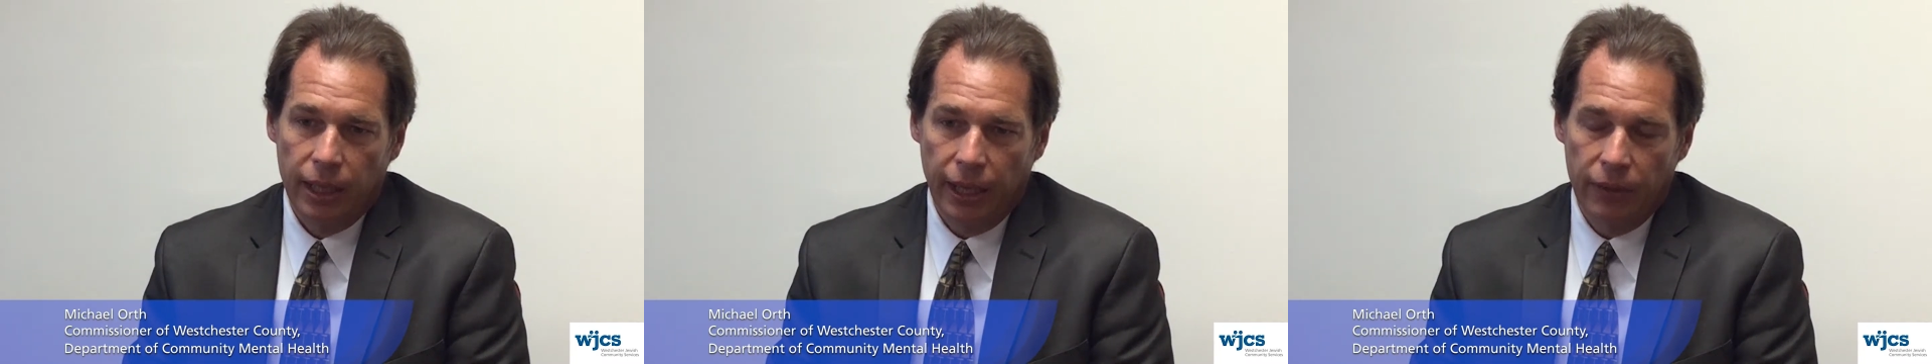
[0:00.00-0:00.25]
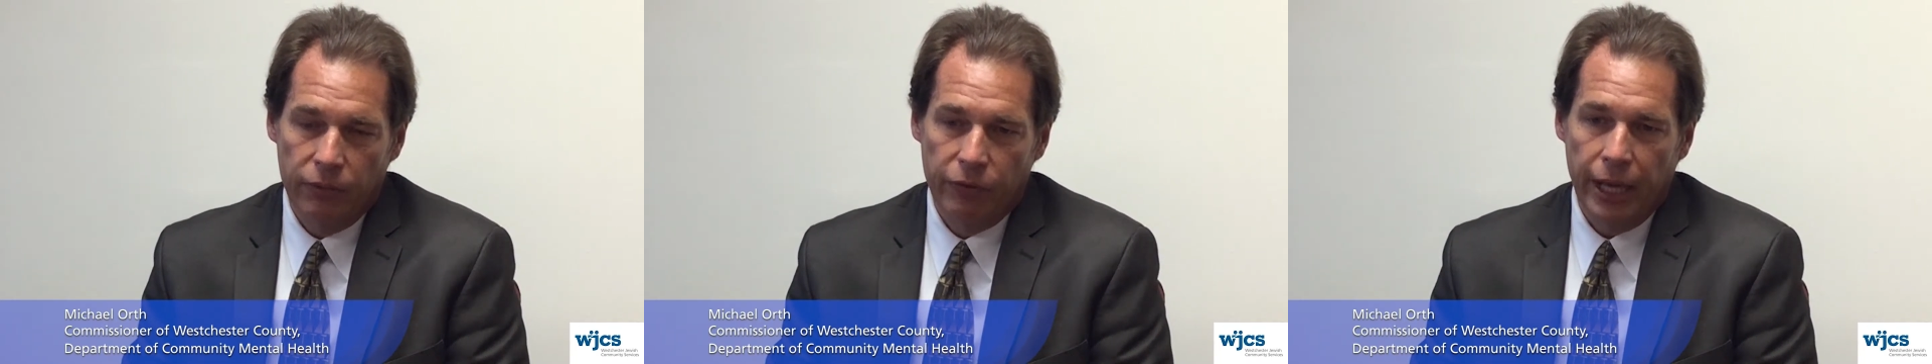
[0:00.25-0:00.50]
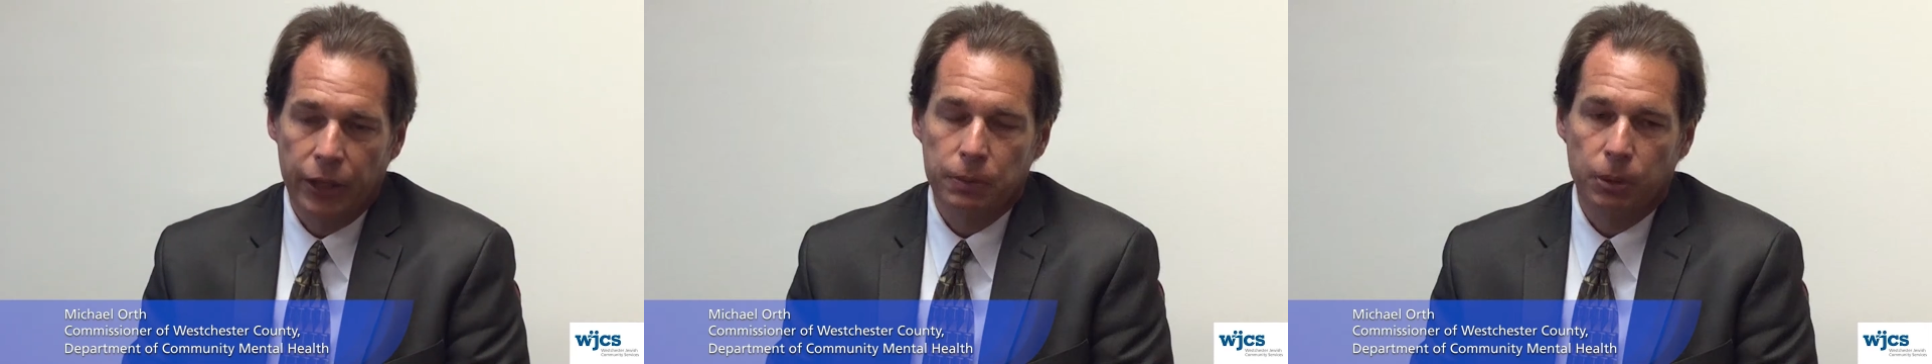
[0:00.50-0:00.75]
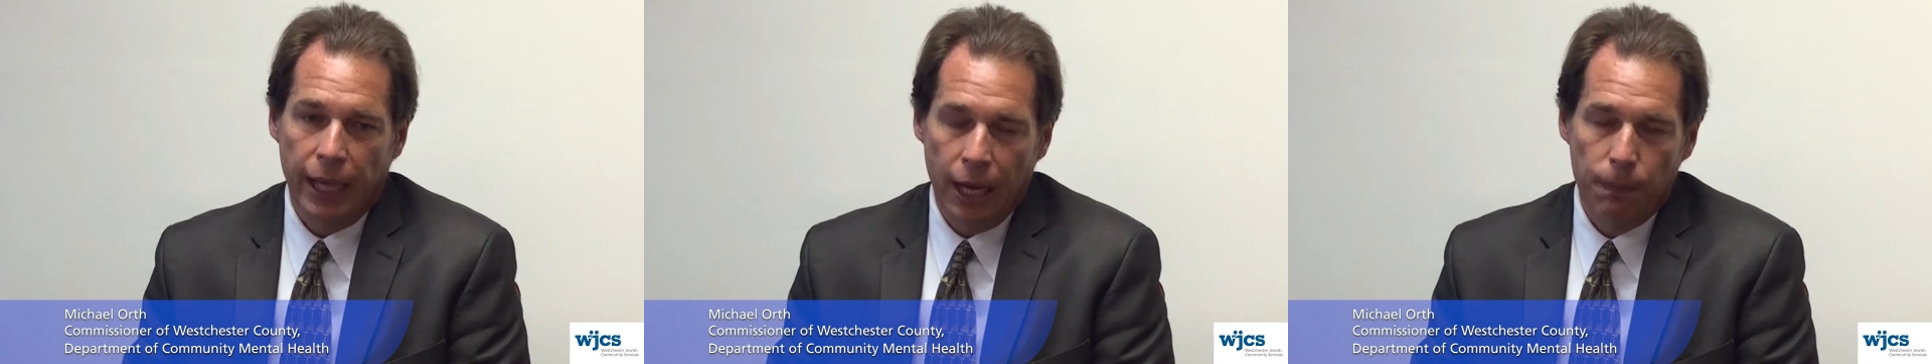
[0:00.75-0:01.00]
and the
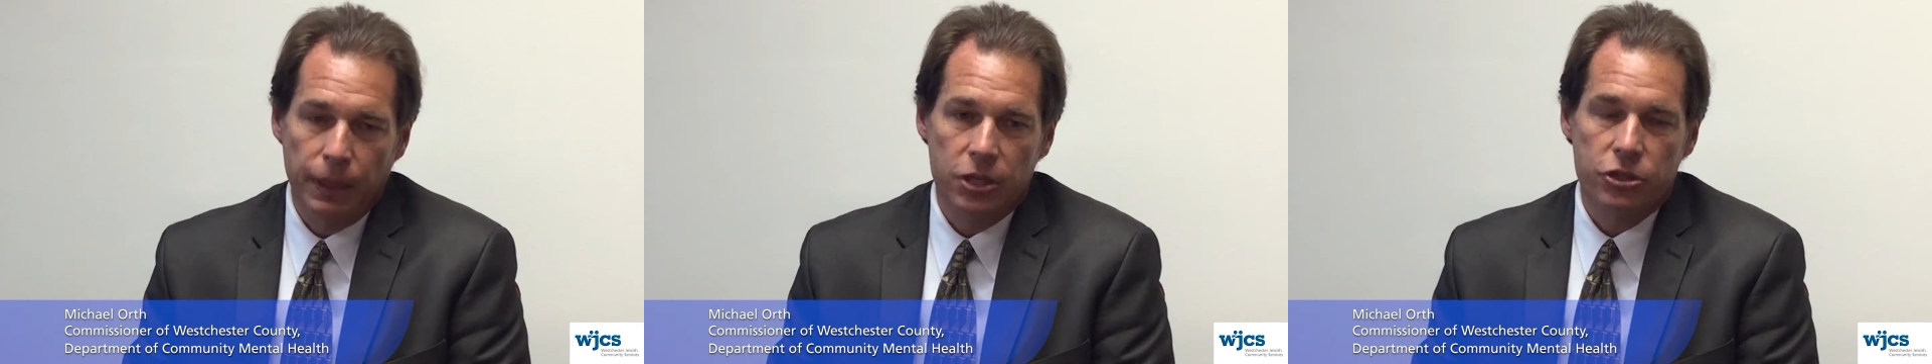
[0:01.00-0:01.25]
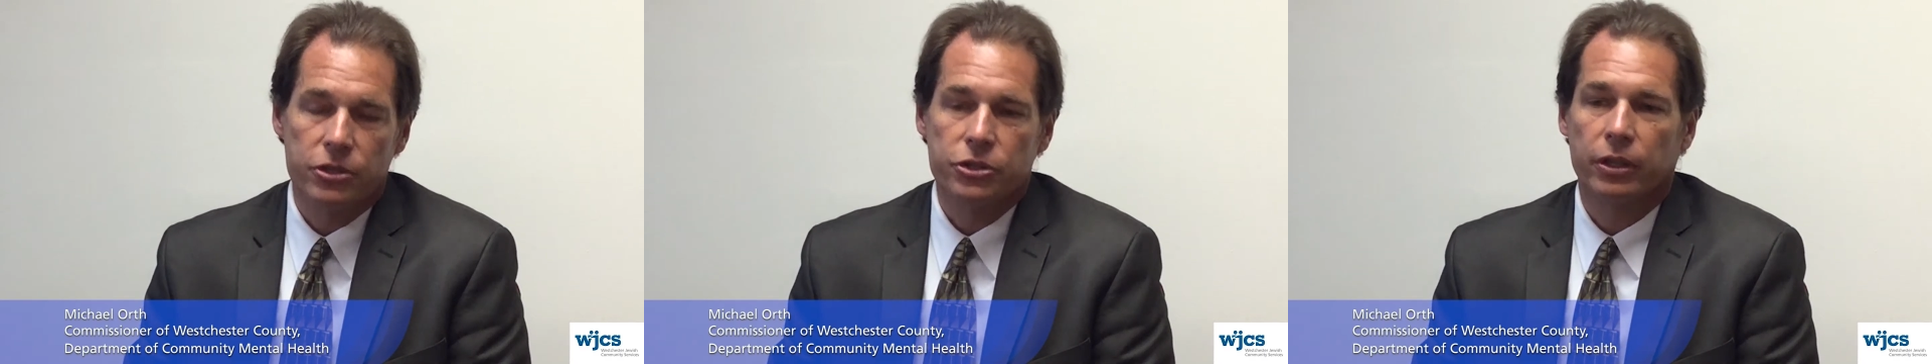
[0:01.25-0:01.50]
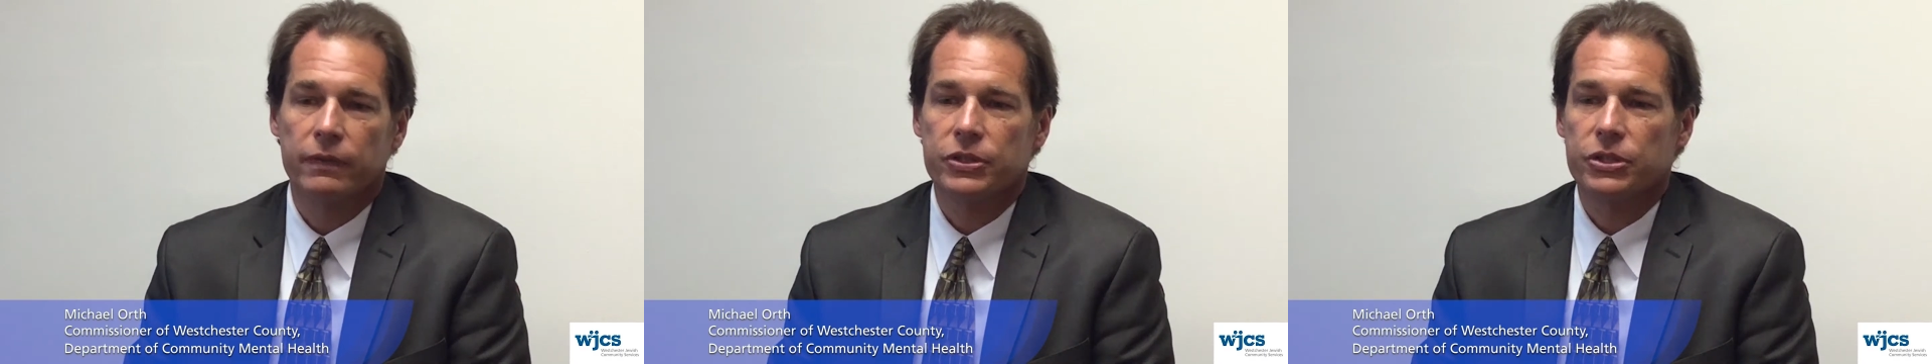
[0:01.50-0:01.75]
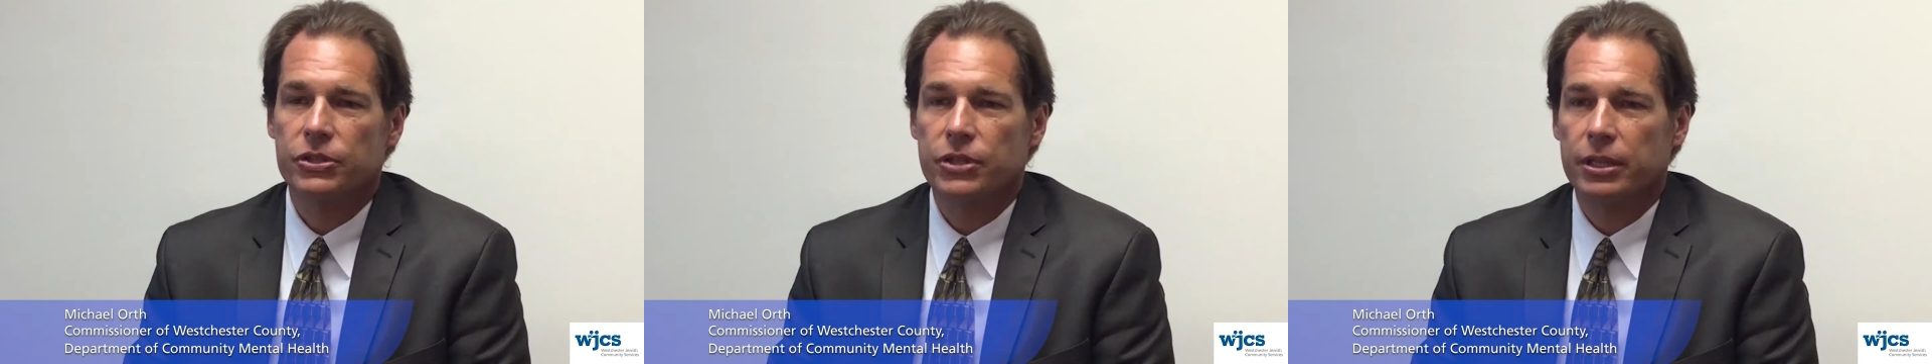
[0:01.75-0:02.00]
valuable outpatient
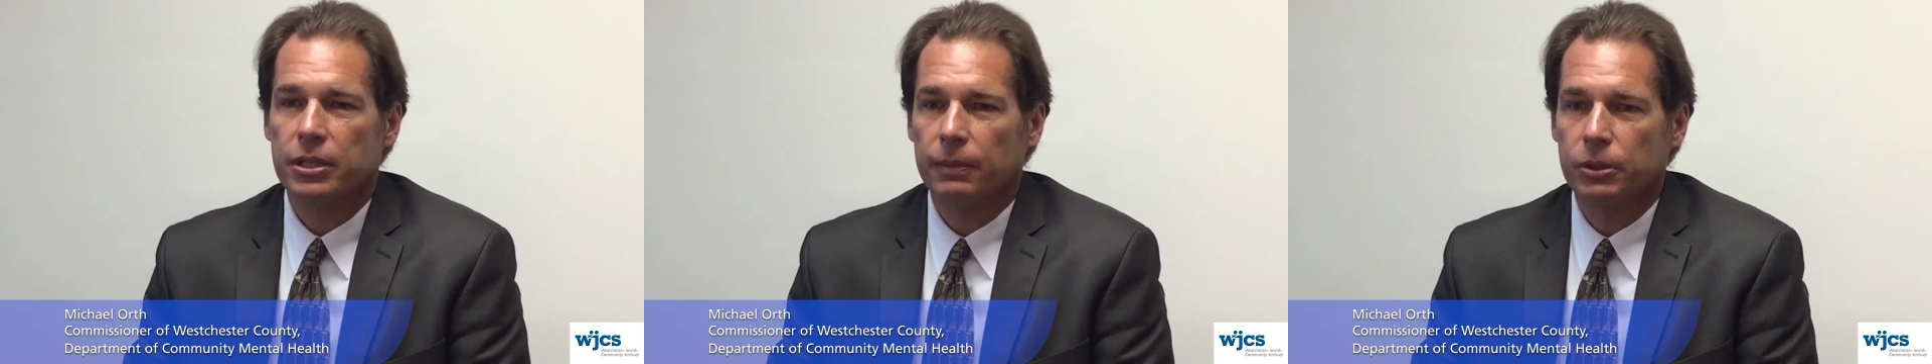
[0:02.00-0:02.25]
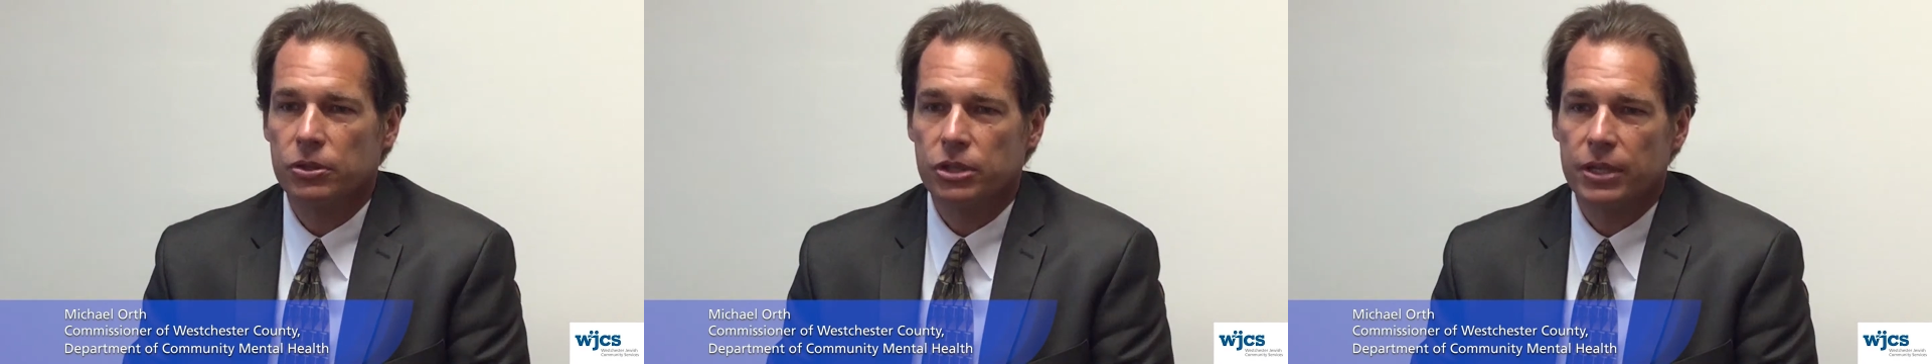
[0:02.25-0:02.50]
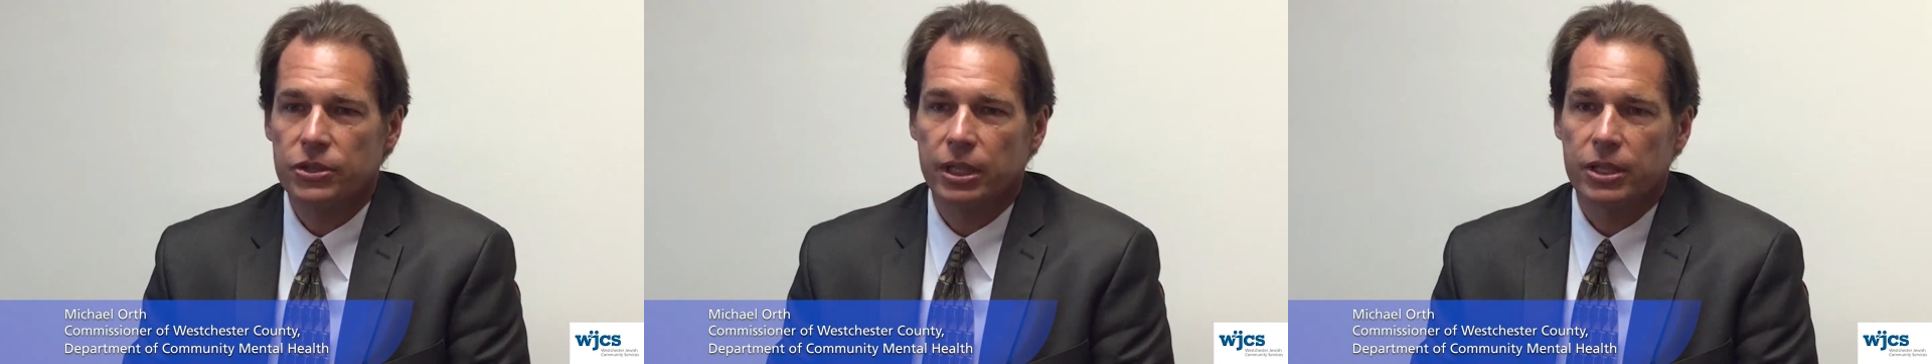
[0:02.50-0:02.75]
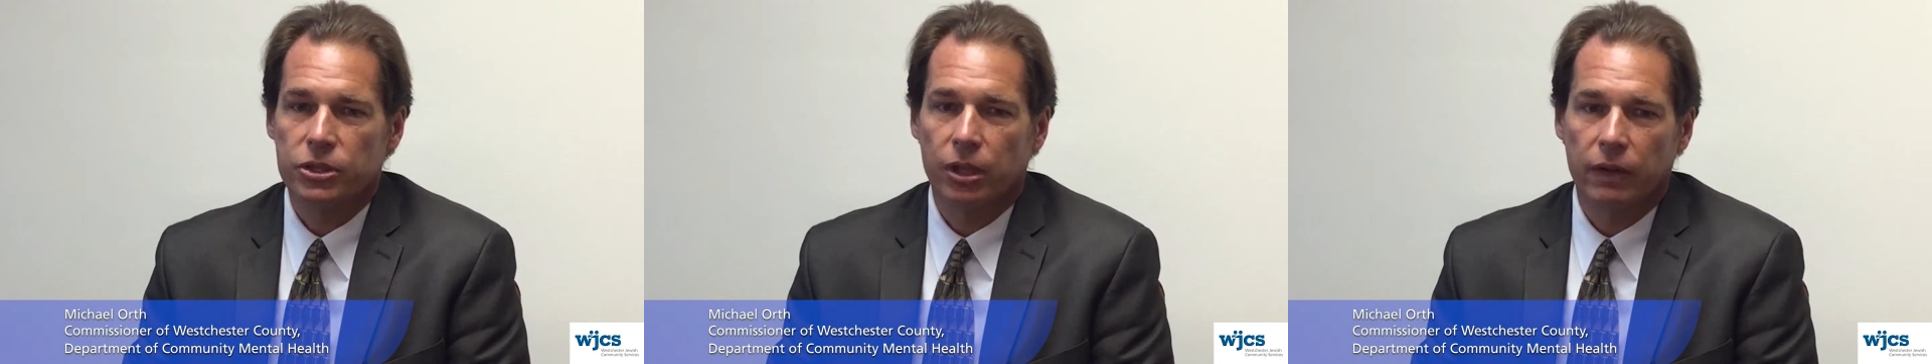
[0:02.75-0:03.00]
services that
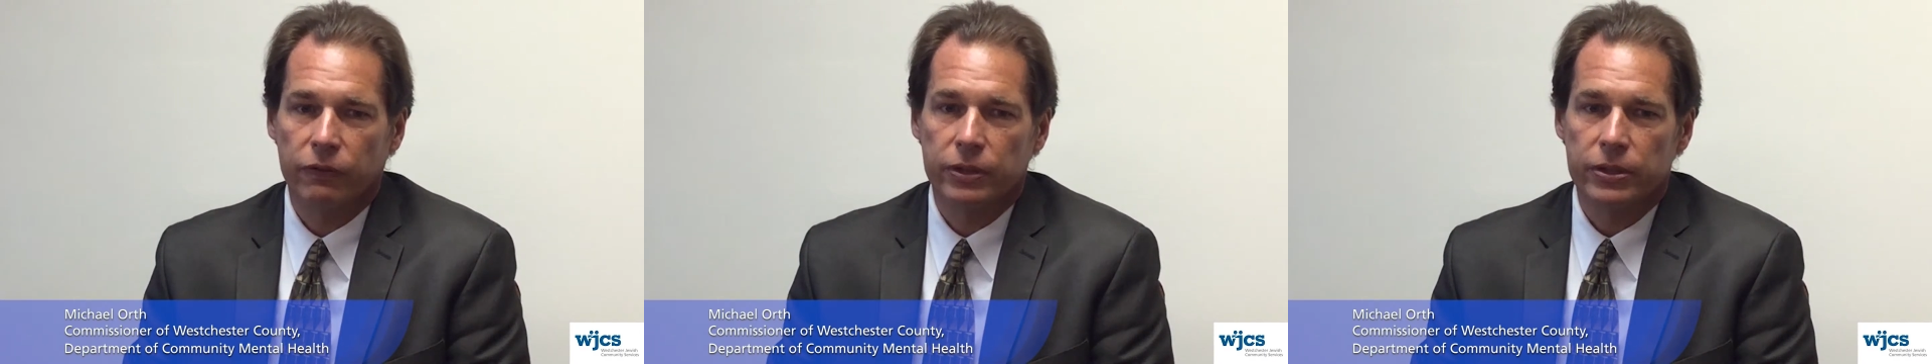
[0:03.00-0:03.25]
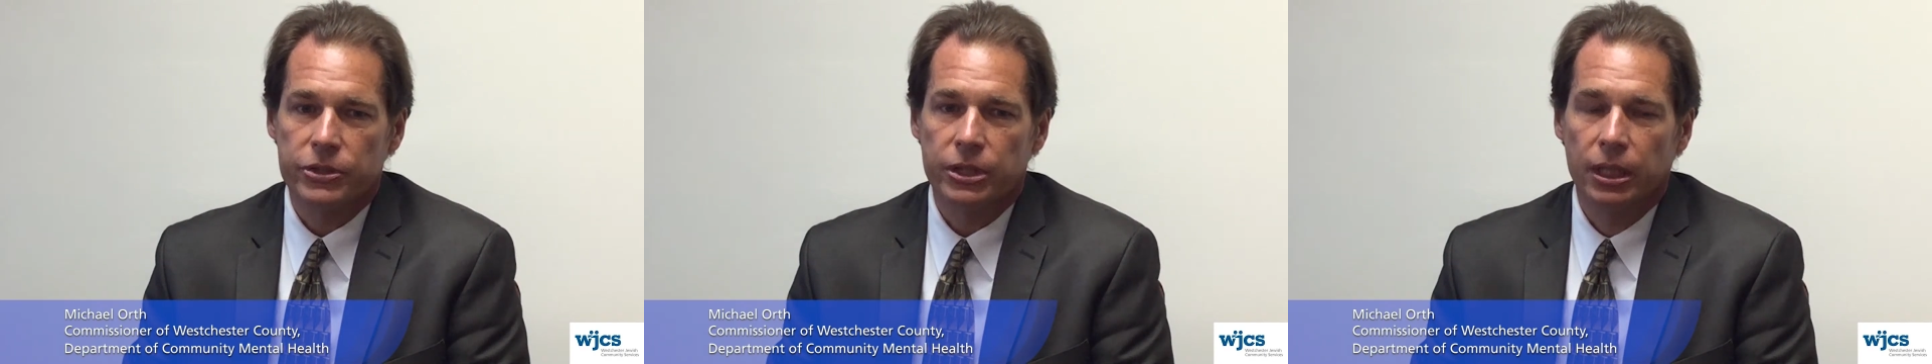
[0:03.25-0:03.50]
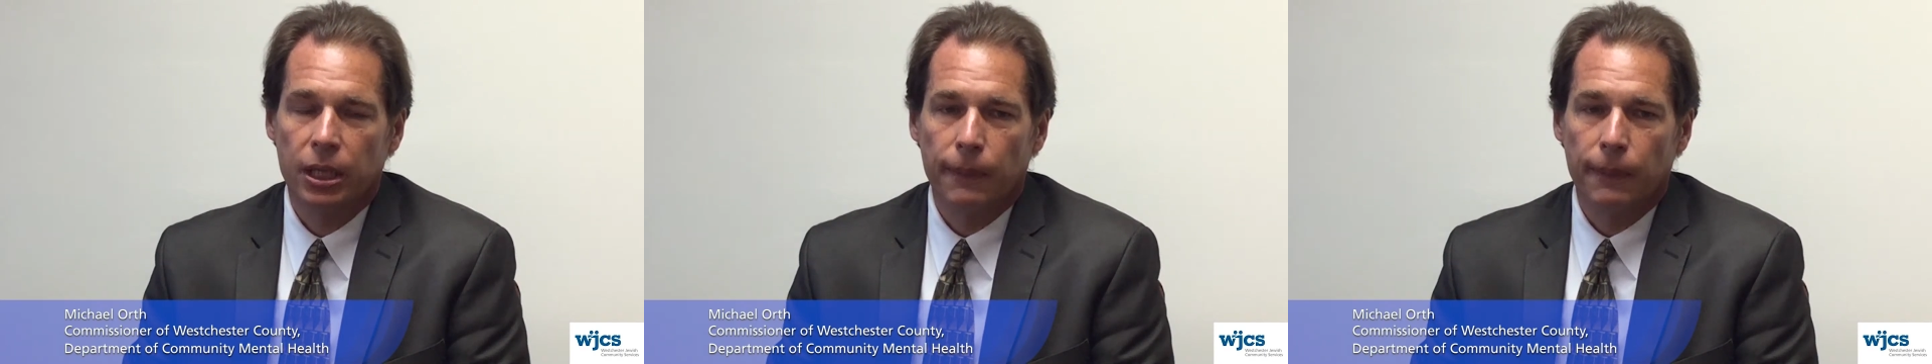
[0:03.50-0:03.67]
WJCS offers,